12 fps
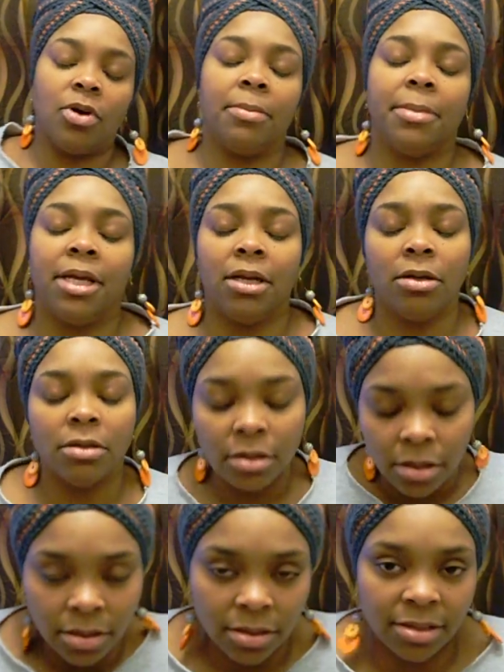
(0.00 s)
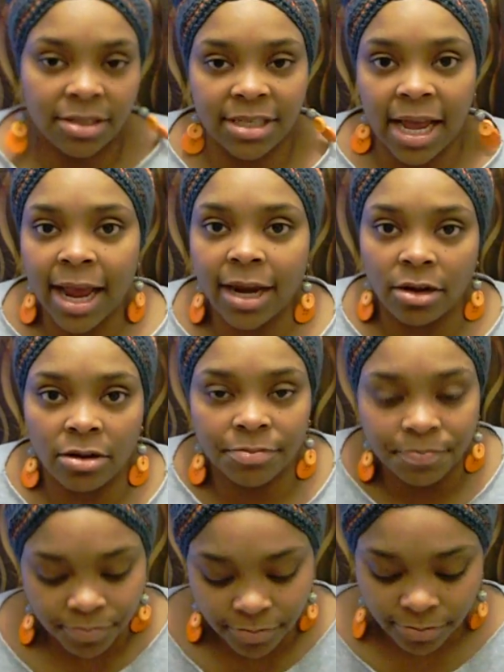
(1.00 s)
woman, the designer,
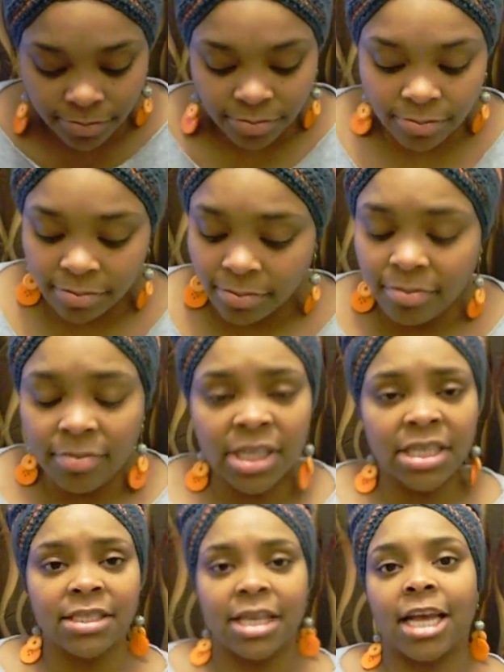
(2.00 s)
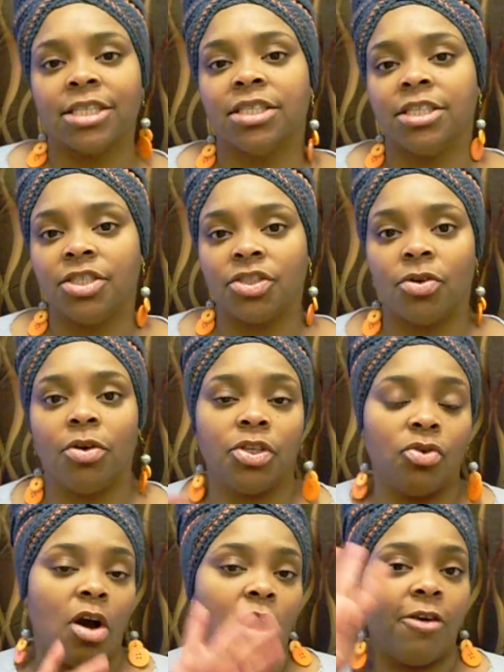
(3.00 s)
is actually showing
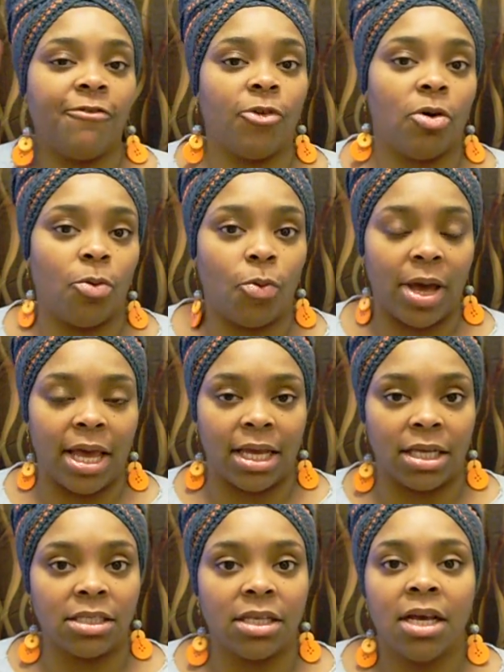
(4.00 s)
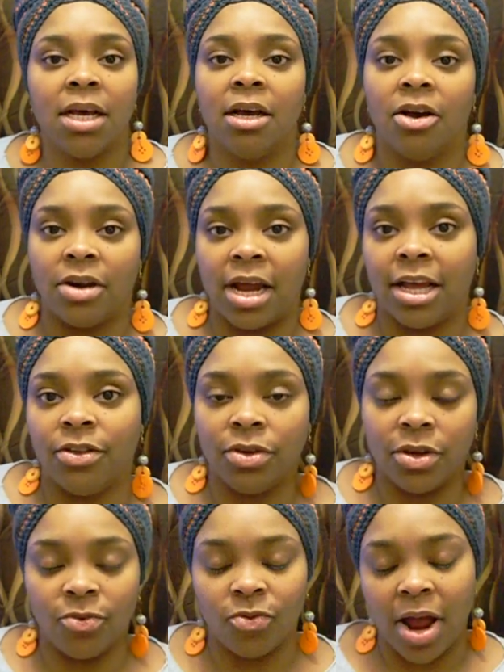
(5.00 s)
you all four ways on how you
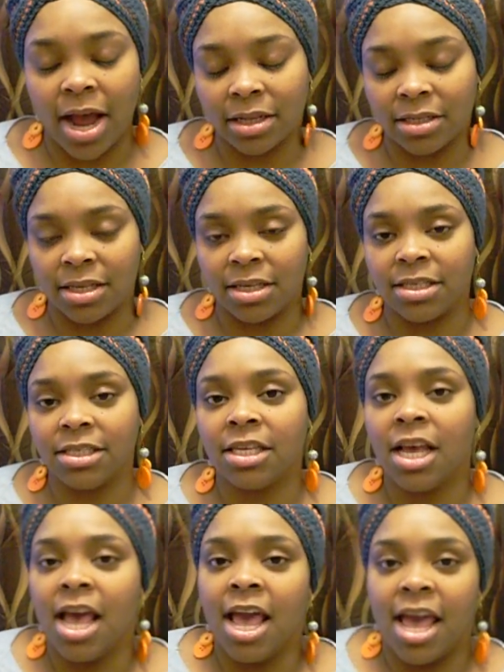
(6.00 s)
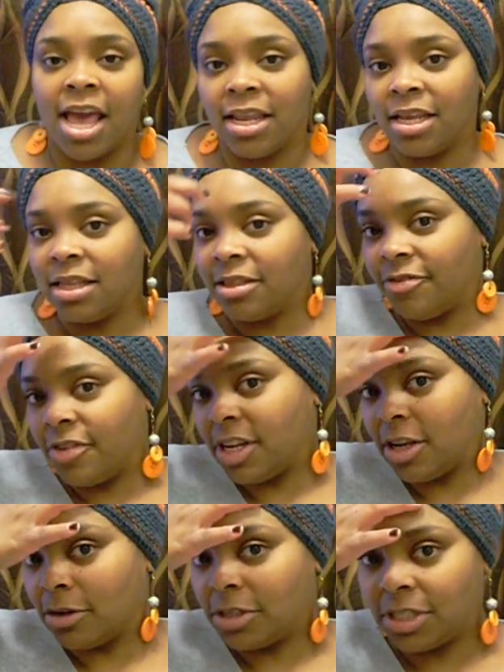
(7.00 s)
can rock this. And in the
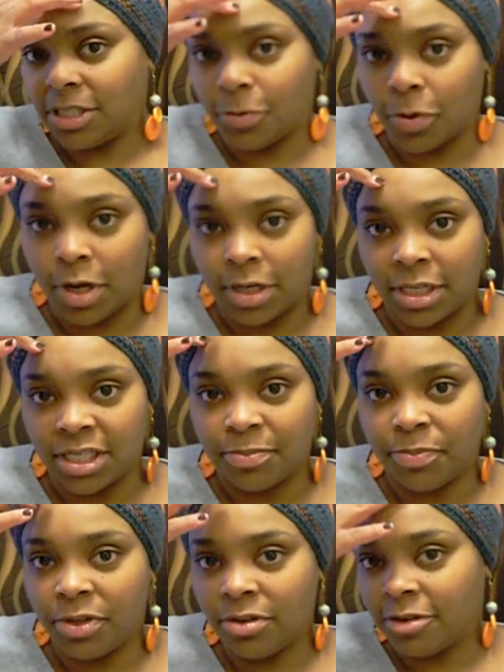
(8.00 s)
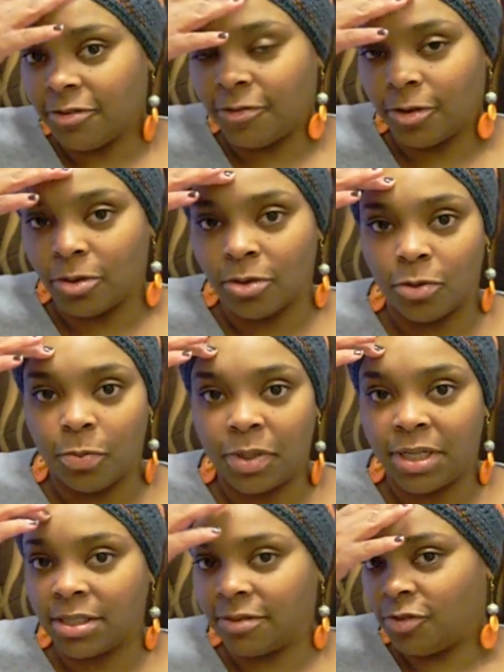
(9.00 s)
video, she's wearing this beautiful
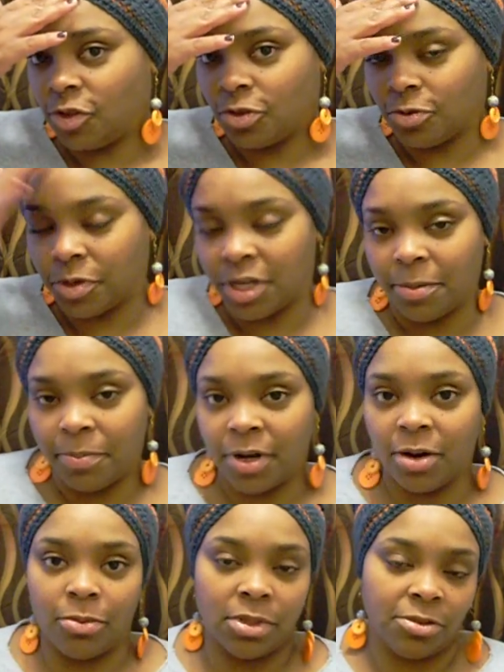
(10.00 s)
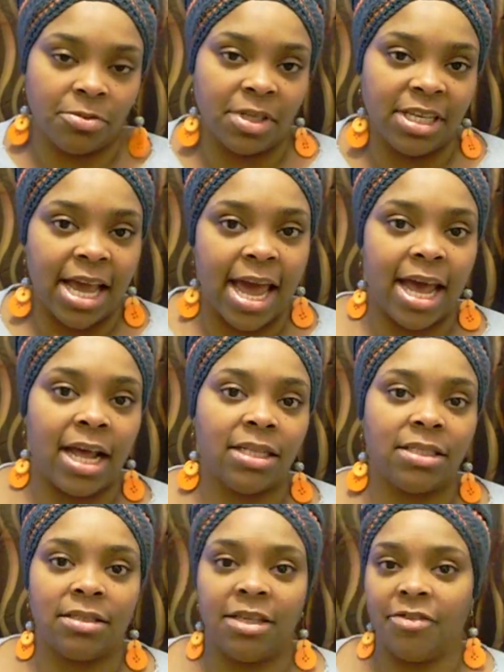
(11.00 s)
piece of jewelry up here, which really
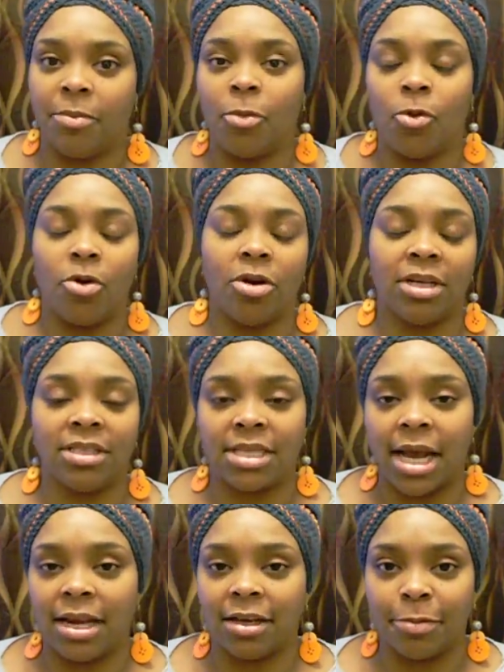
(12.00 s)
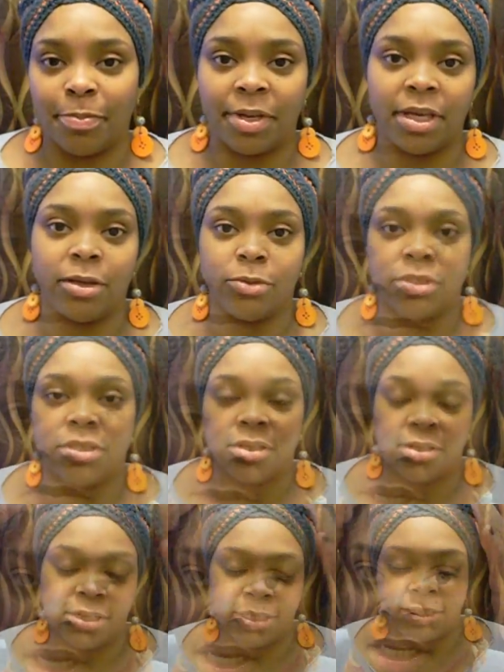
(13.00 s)
adds even more exotic appeal to the look.